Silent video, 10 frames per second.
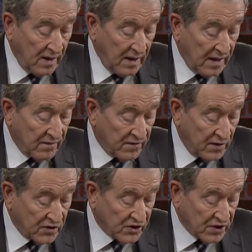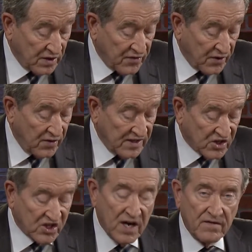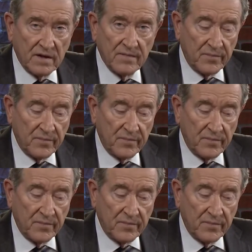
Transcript: and verse 37.